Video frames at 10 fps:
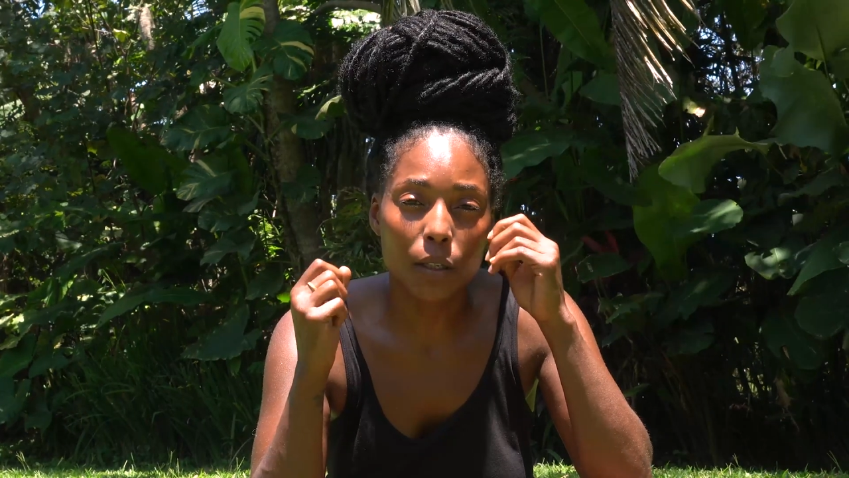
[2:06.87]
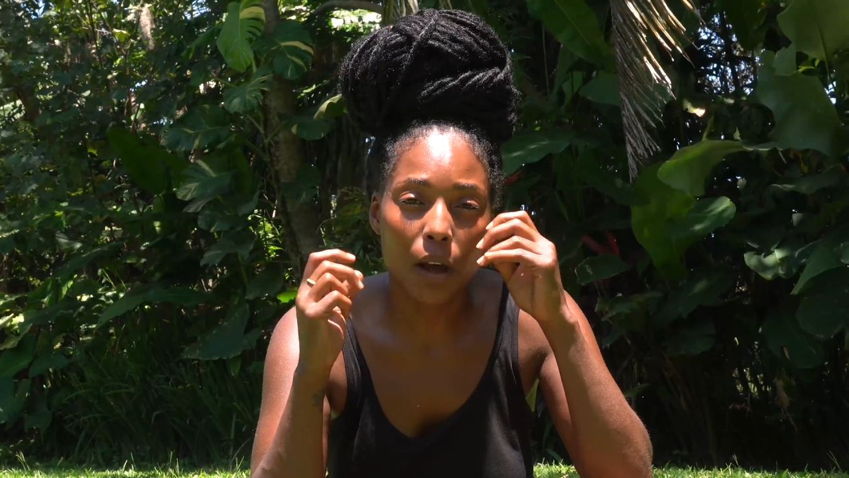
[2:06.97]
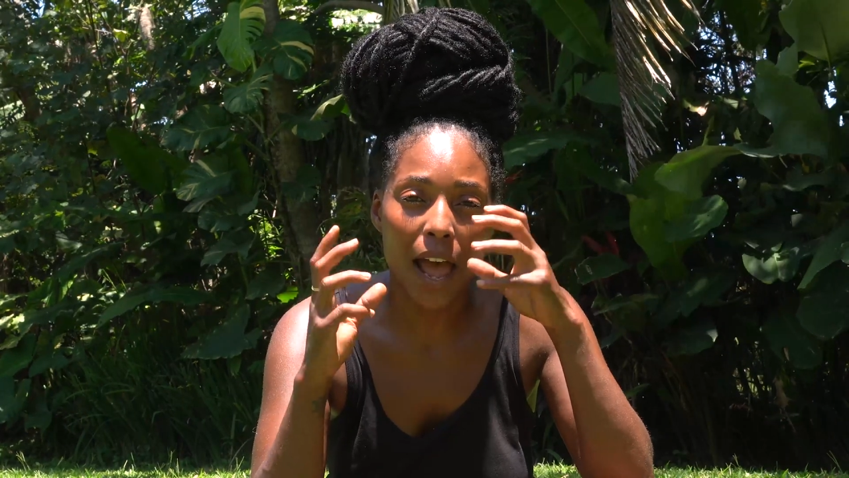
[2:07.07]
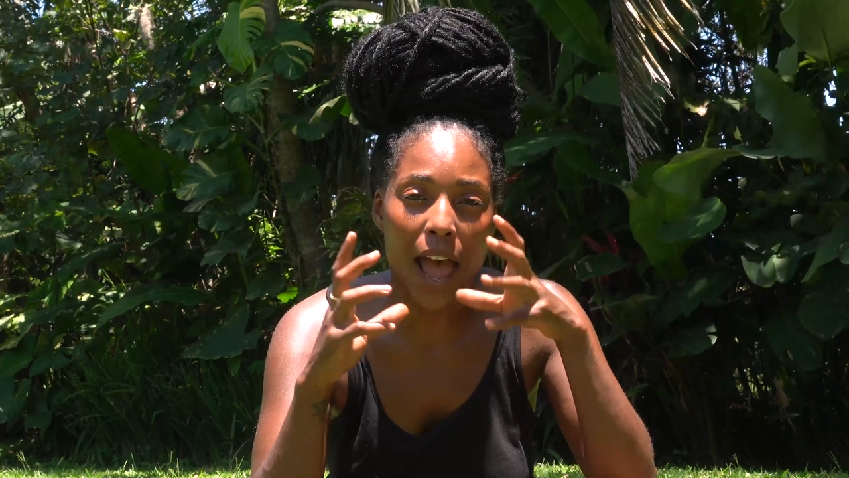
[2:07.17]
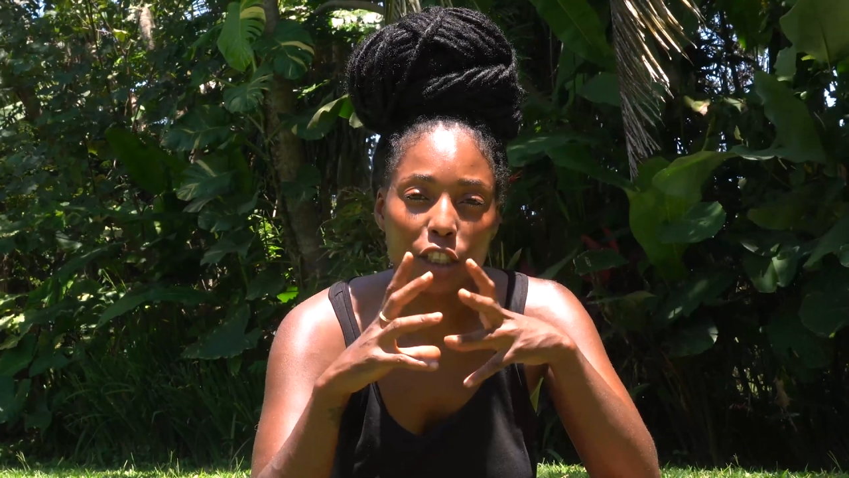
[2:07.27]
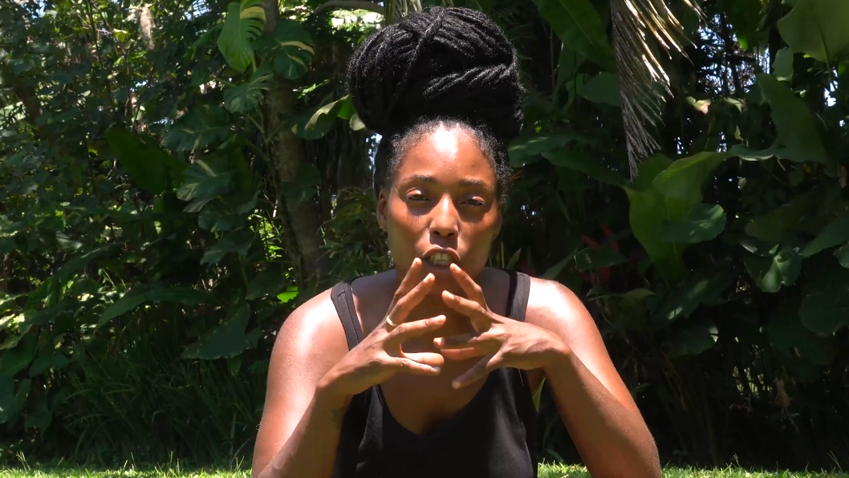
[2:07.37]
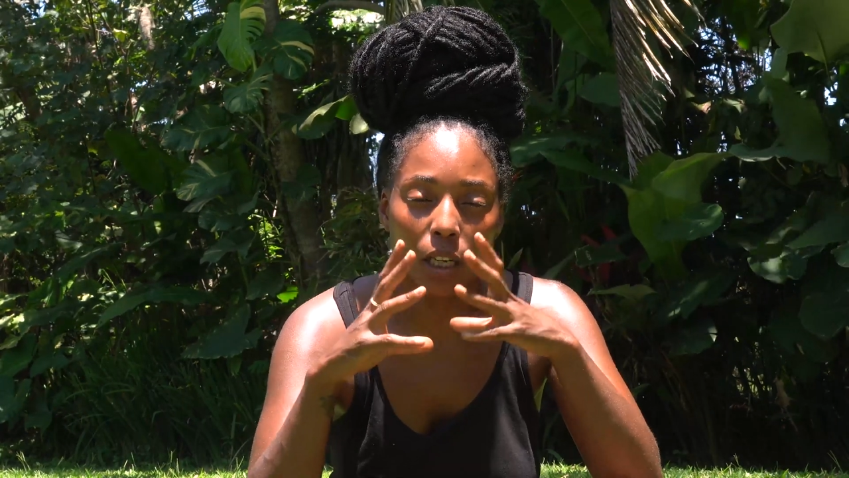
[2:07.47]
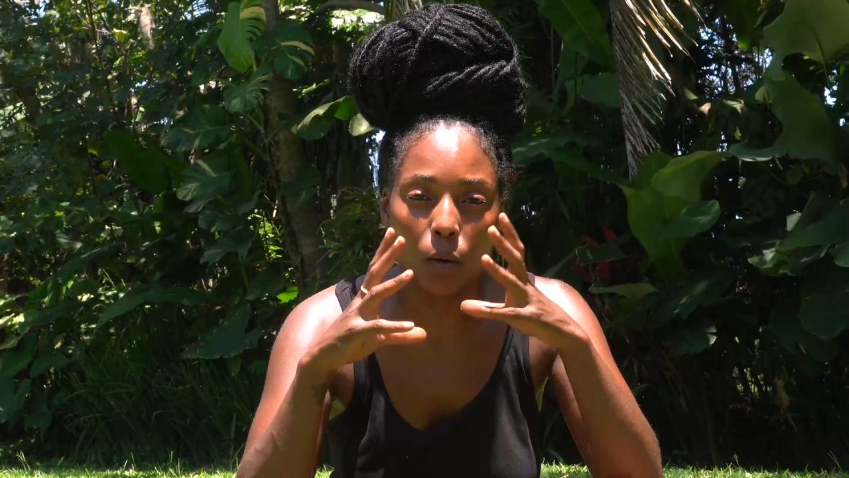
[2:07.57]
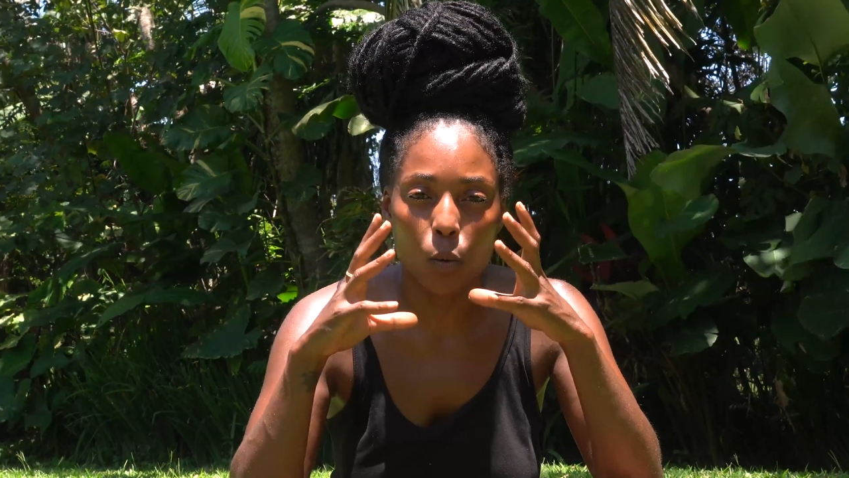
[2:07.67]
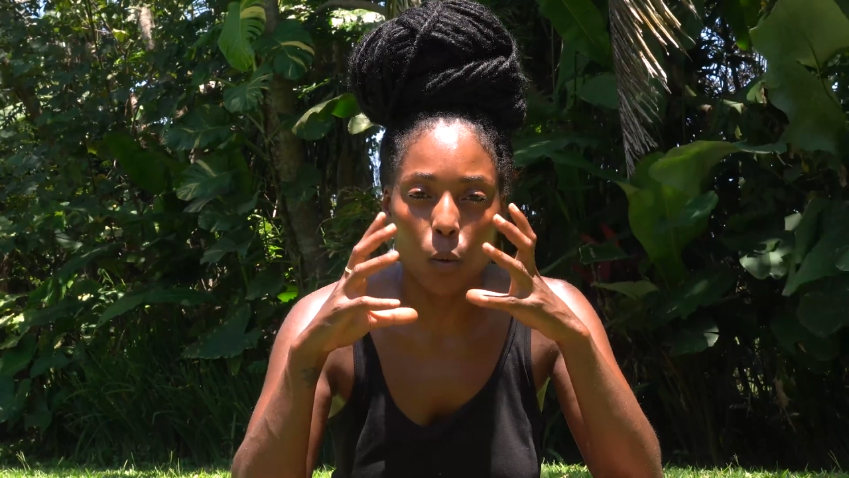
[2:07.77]
so I
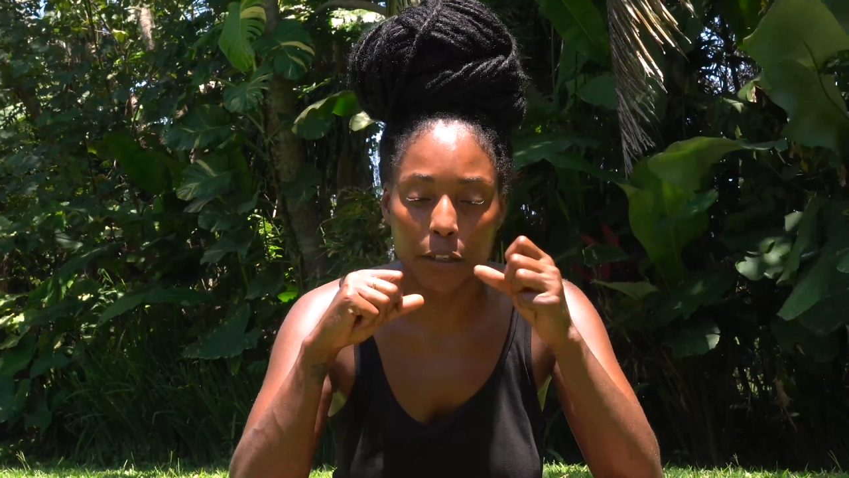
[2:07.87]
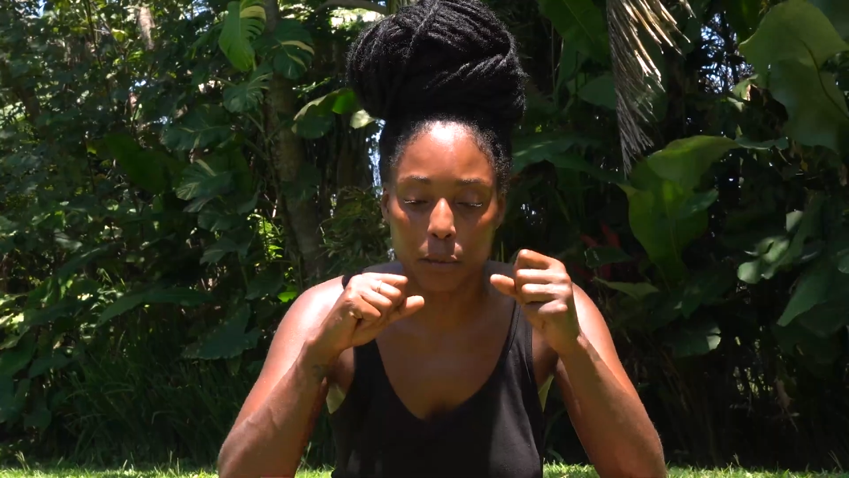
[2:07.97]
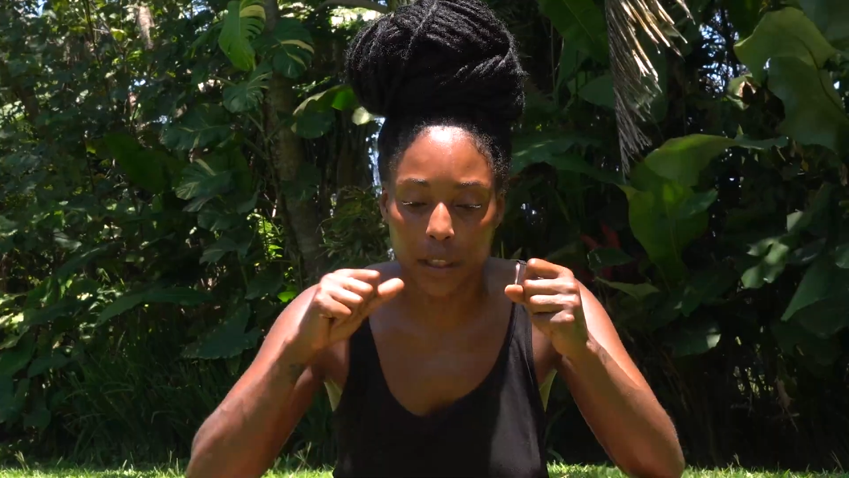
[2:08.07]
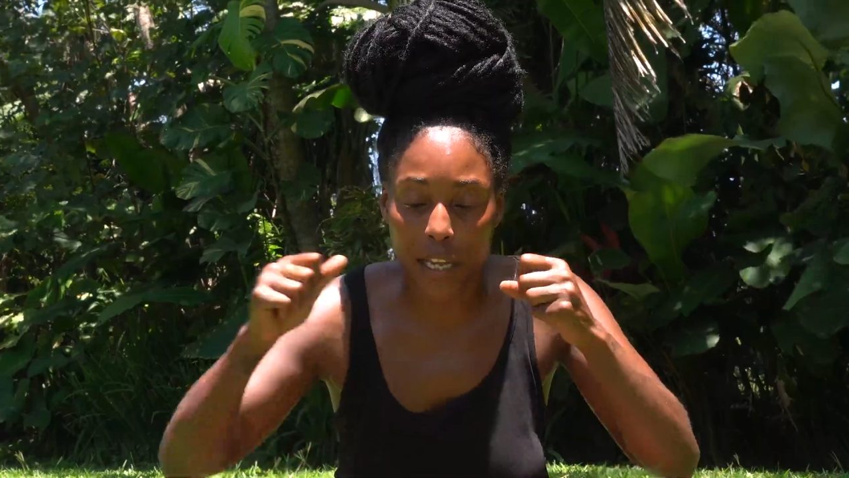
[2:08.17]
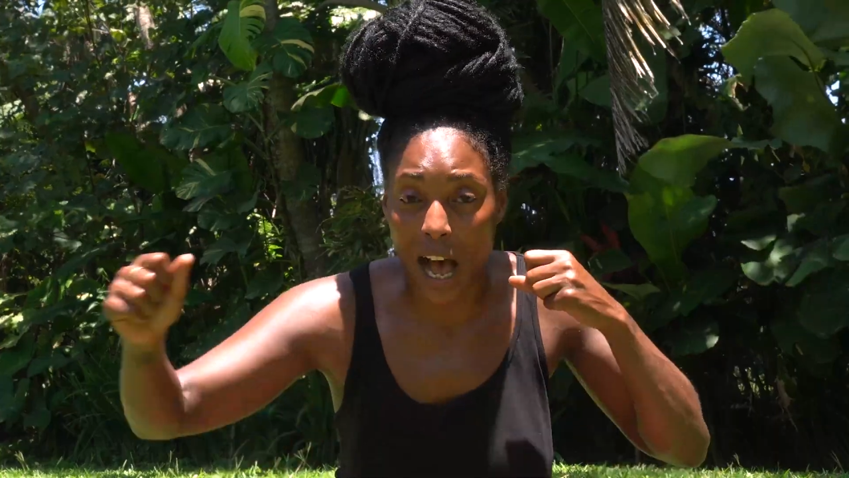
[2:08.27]
actually worked with the